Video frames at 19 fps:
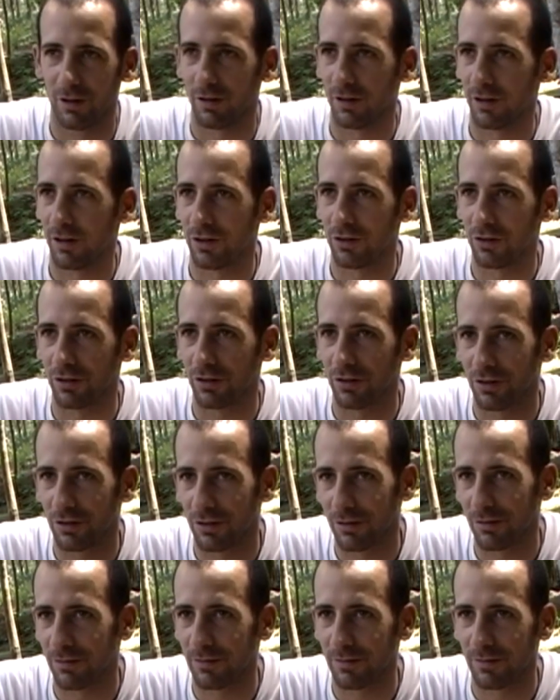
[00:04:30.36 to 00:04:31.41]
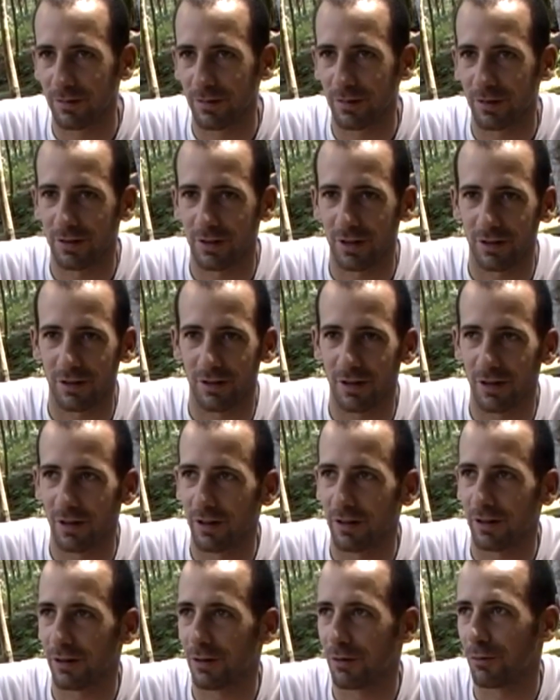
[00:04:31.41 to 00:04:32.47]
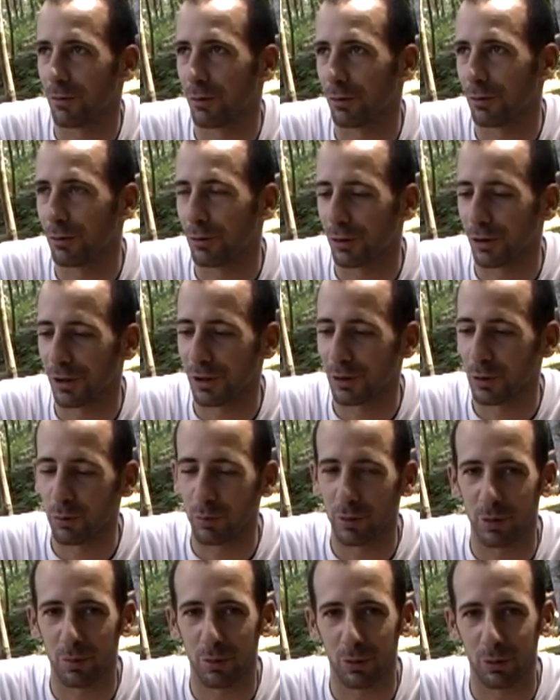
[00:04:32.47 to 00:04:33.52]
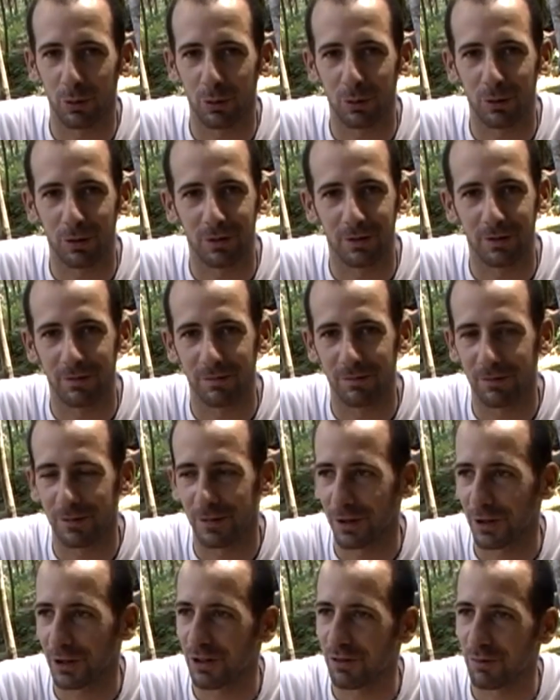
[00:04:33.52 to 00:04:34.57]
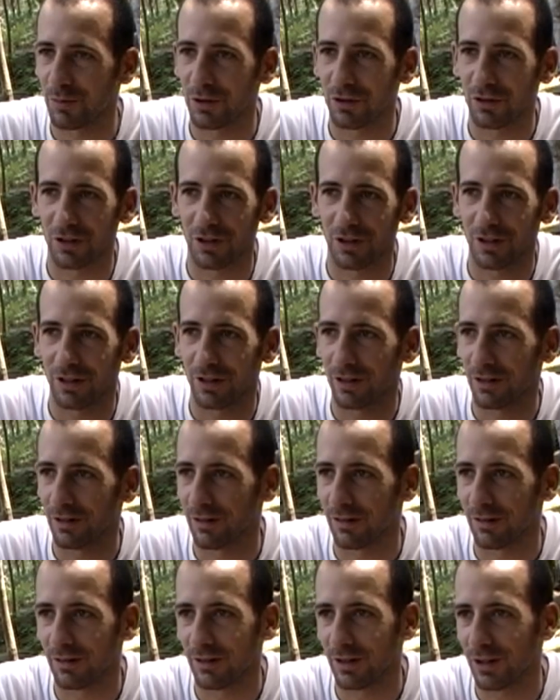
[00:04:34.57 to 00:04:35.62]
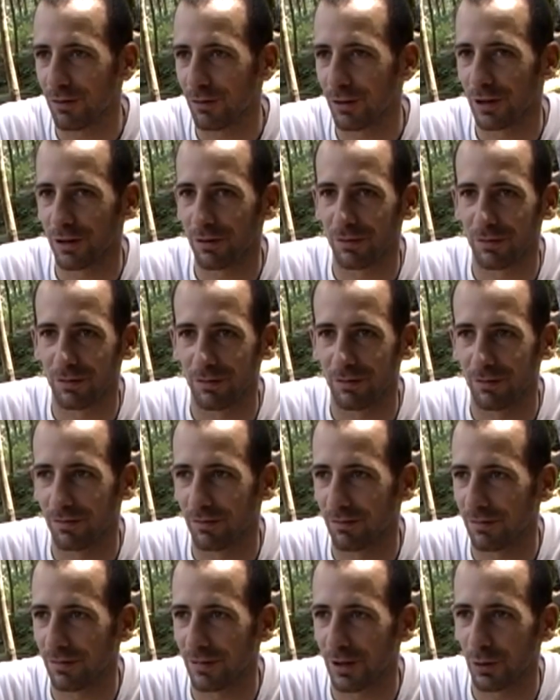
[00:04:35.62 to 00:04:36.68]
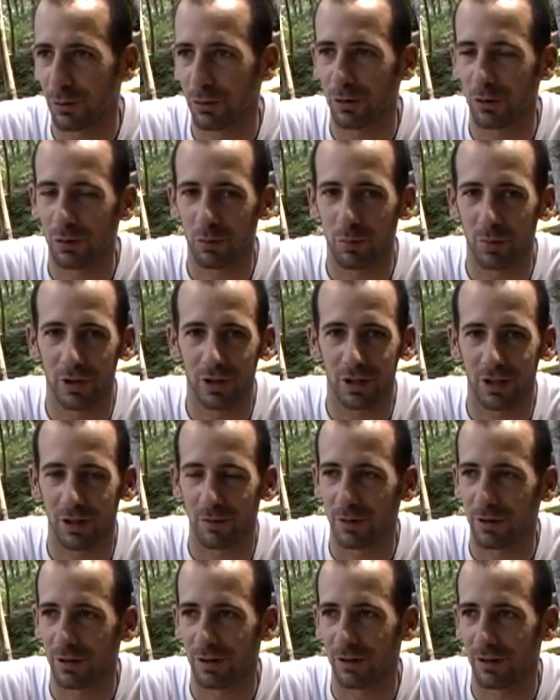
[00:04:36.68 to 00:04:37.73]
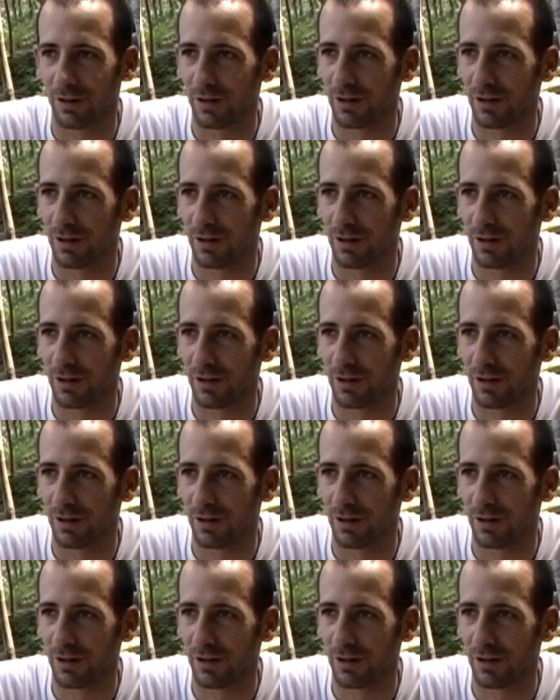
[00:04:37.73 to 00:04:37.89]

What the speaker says: I just sat there and was looking at the people, and they gave me tea, and even if they couldn't speak, I mean,